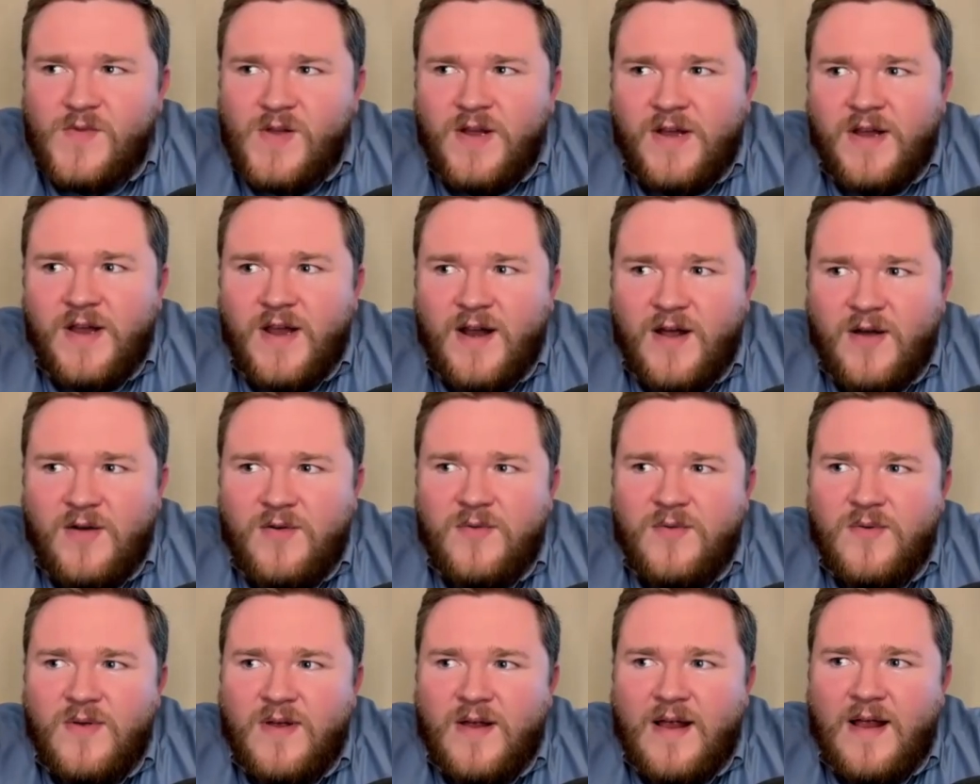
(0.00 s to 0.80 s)

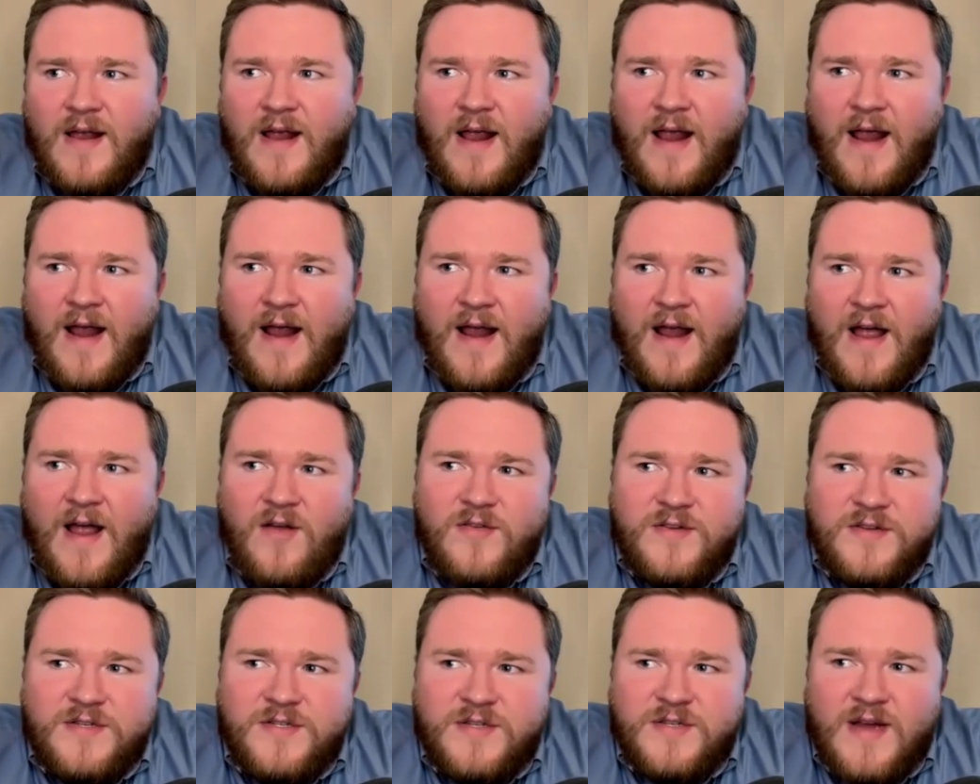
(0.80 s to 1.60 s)

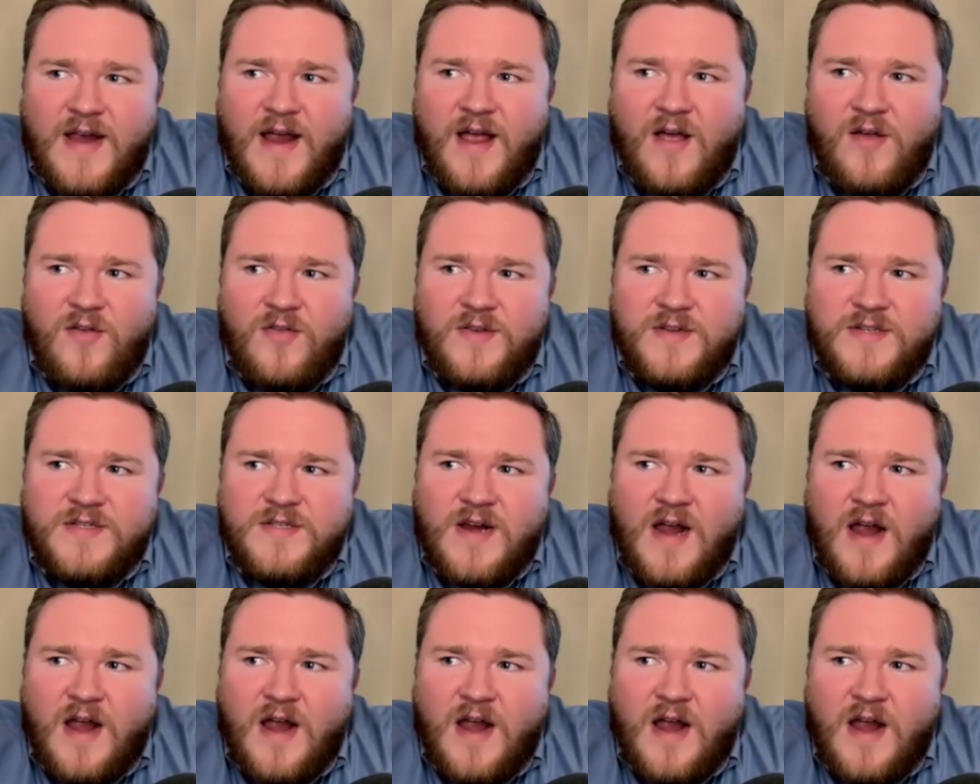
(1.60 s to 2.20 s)
how this